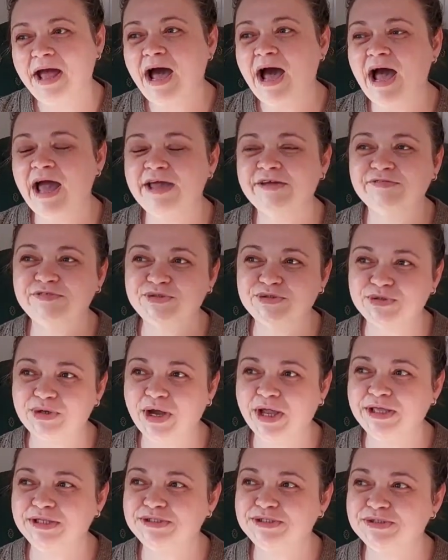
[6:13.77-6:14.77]
I've
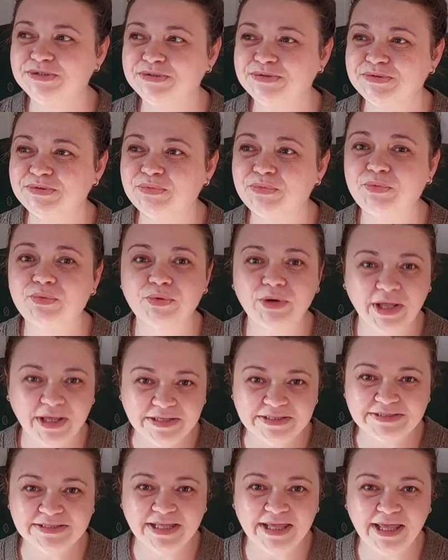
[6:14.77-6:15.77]
tried to
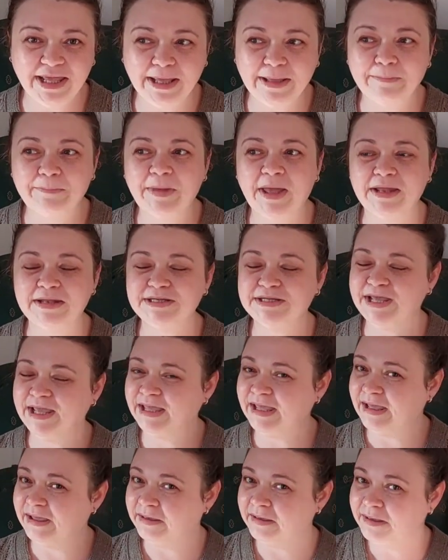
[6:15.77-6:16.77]
raise him and
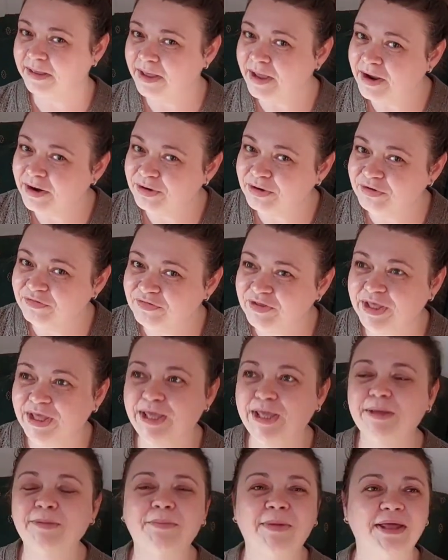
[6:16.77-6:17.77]
taking care of
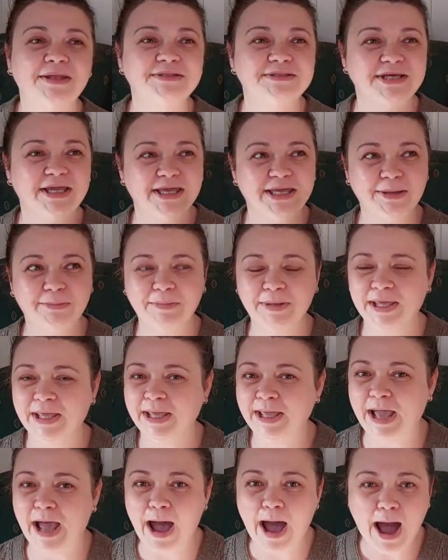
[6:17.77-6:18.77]
him and taking
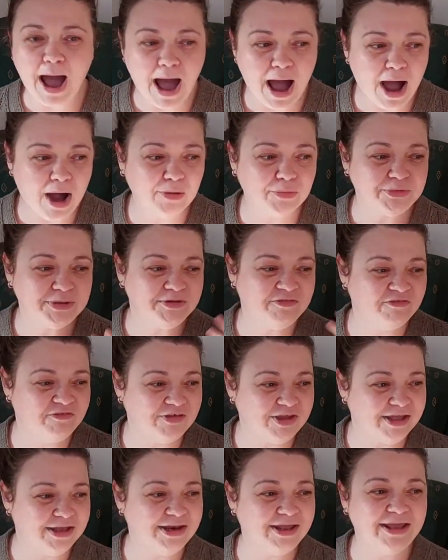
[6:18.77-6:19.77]
him out,
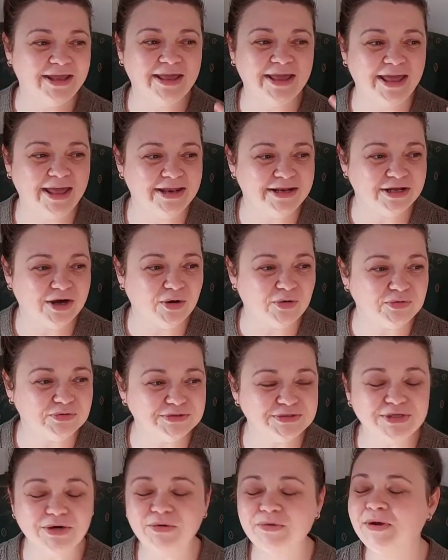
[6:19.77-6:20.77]
feeding, and
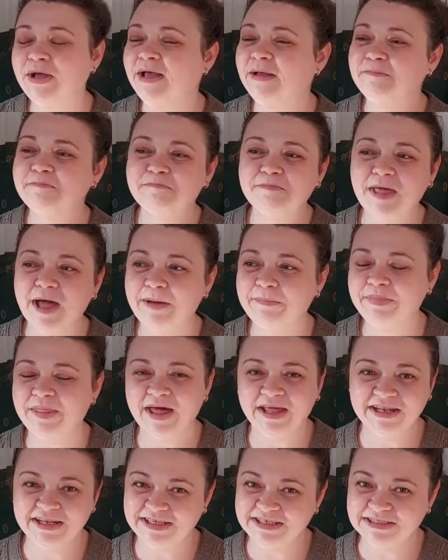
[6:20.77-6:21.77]
also I'm
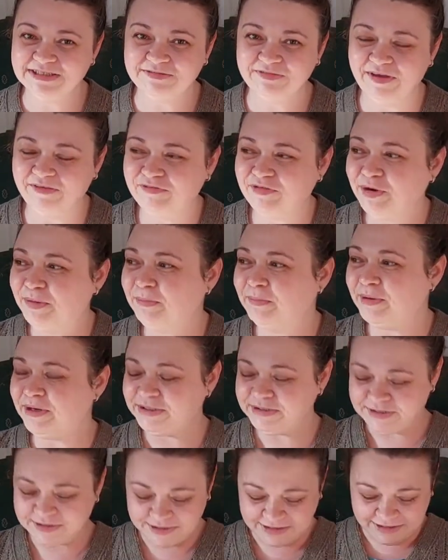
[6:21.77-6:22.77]
not his favorite
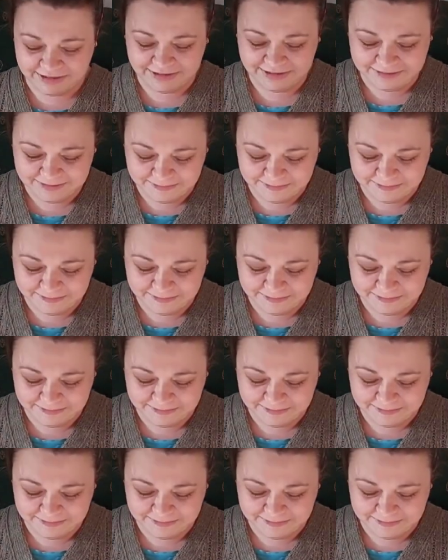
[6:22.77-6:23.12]
person.